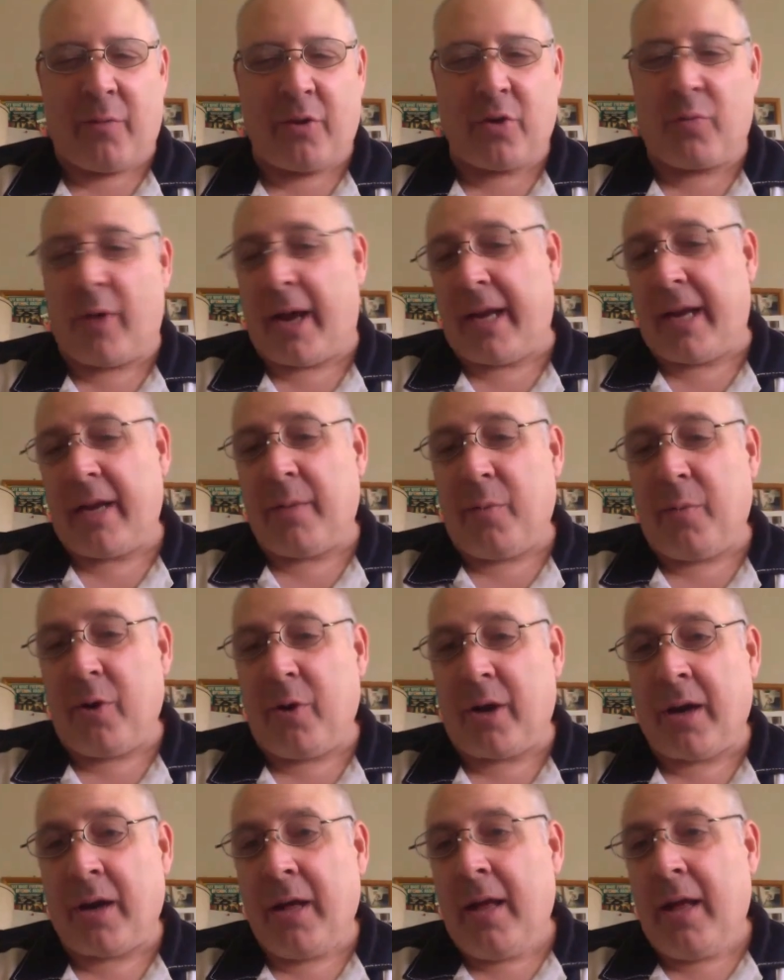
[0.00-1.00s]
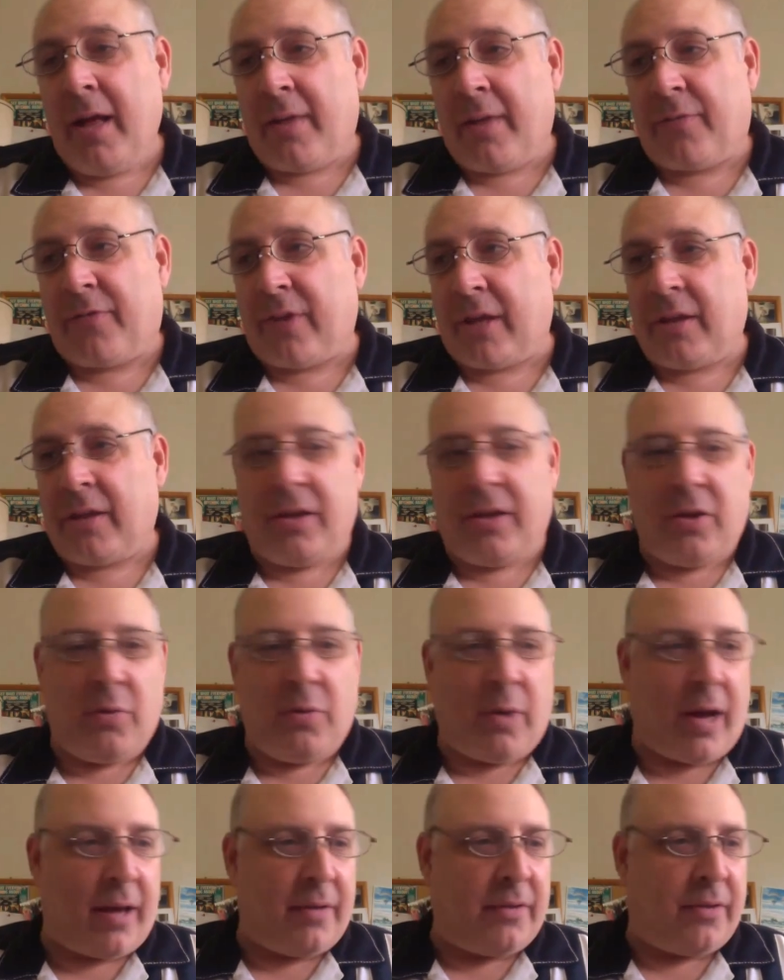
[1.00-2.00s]
When you're writing a book, if suddenly
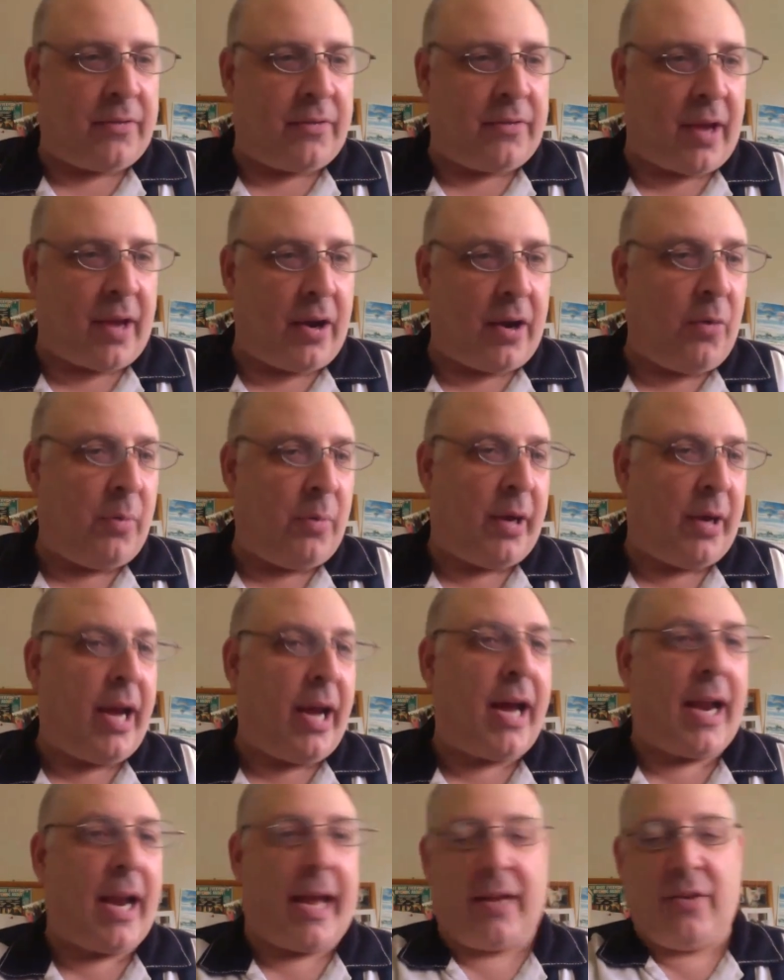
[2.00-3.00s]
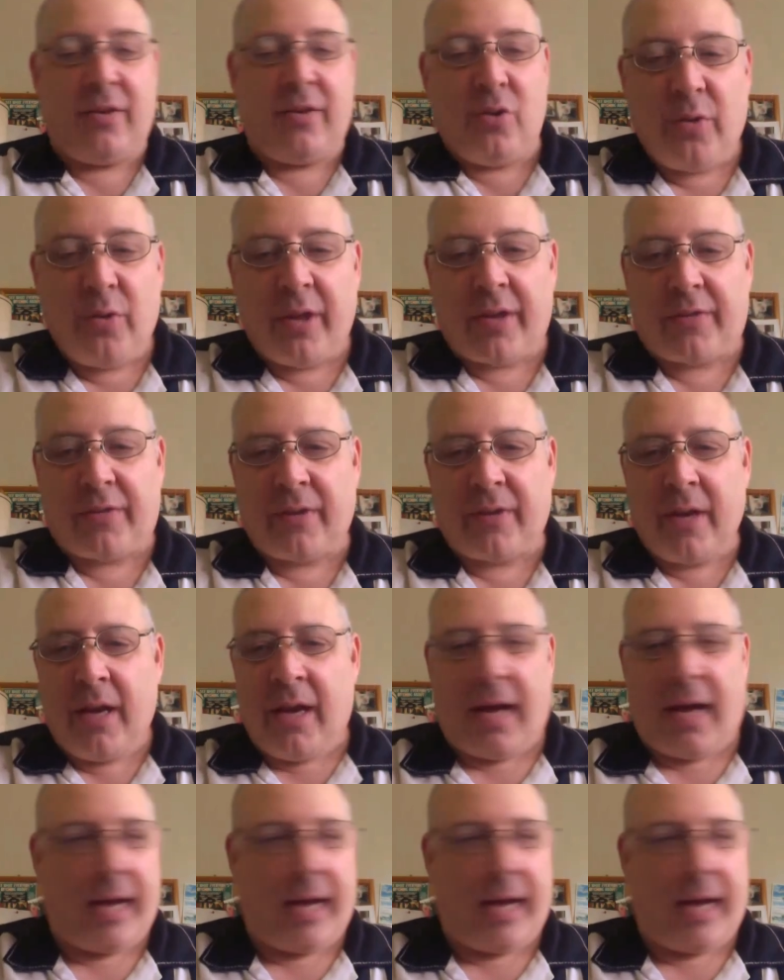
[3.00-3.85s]
you decide, oh my God, I can do this,